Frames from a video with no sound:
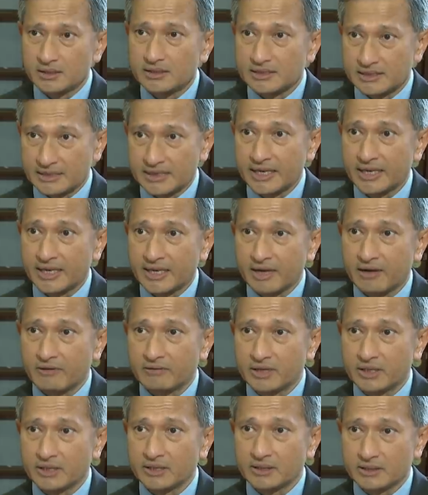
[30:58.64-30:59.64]
stay
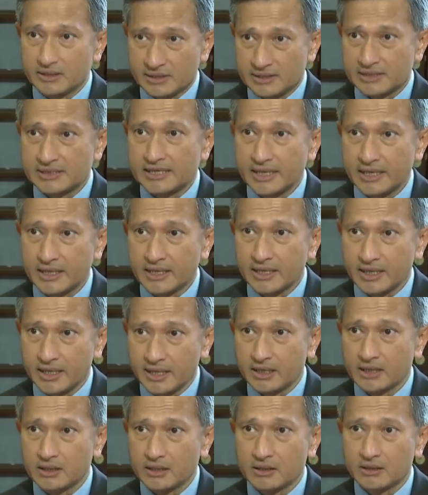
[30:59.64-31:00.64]
current, stay
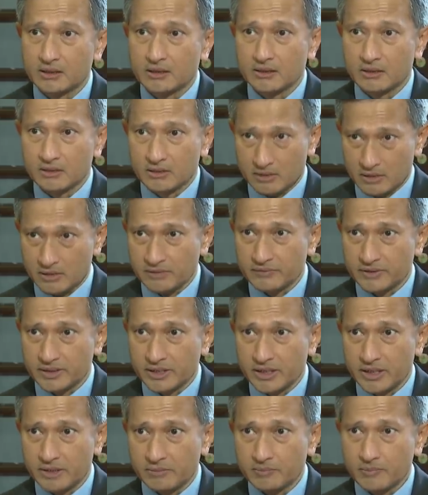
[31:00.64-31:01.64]
ahead of the
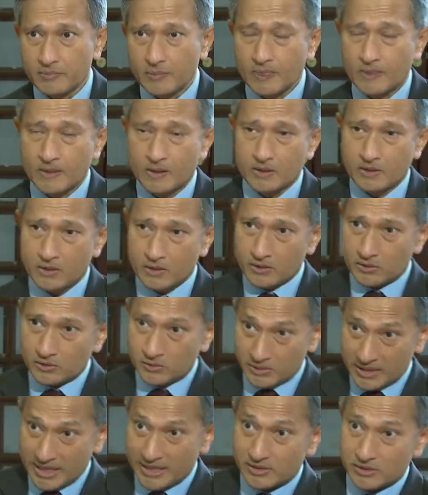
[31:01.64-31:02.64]
game.
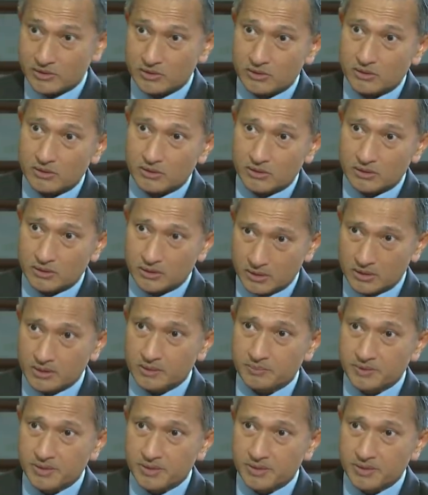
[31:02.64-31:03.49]
So that's on the